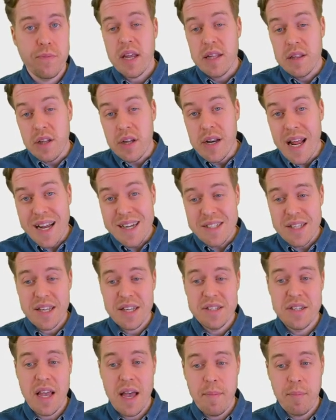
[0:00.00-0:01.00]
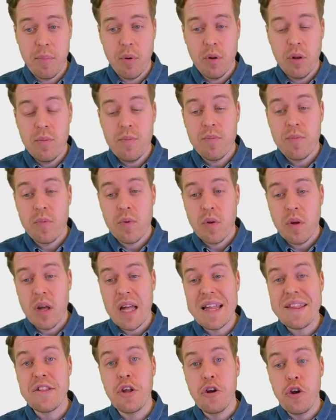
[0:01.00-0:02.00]
In the next example,
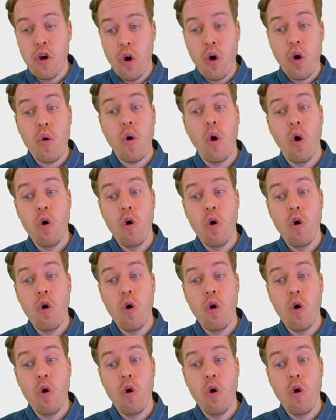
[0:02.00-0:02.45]
the door